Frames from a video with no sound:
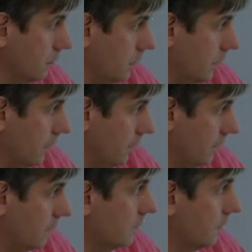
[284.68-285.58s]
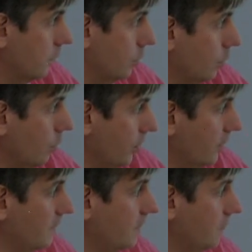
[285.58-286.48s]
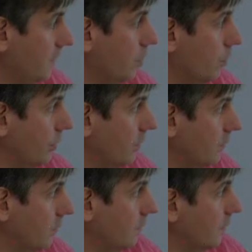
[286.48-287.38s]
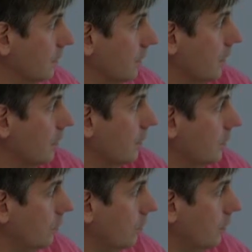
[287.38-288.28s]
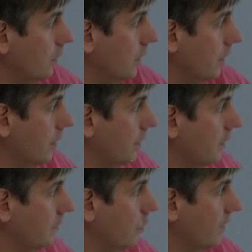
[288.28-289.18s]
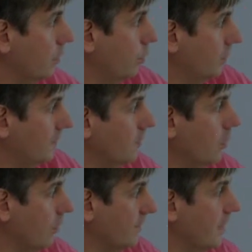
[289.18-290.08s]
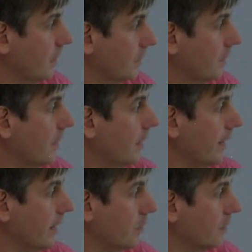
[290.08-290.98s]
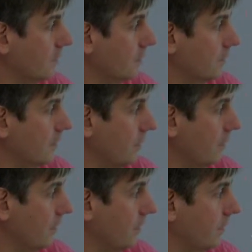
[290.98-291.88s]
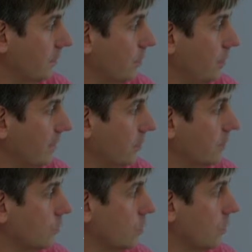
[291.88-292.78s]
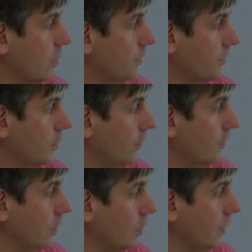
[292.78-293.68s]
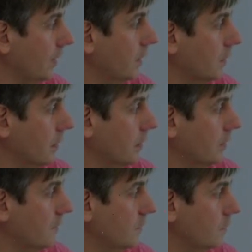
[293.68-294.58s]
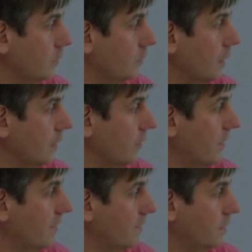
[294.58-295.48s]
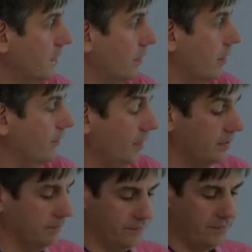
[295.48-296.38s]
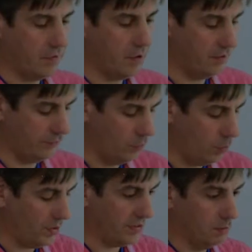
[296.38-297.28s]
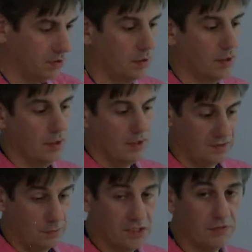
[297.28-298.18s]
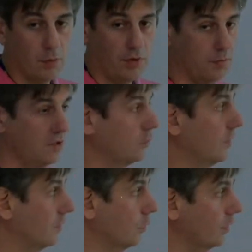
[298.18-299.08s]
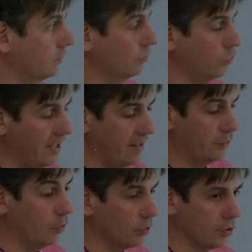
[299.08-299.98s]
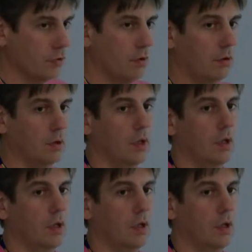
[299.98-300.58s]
that's U components, is a V component, so this zonal east-west component is north-south. And you can see the same kind of thing, that the patterns which are observed locally in situ with ADCP are very far off from what can be estimated from other means today. So we really have no control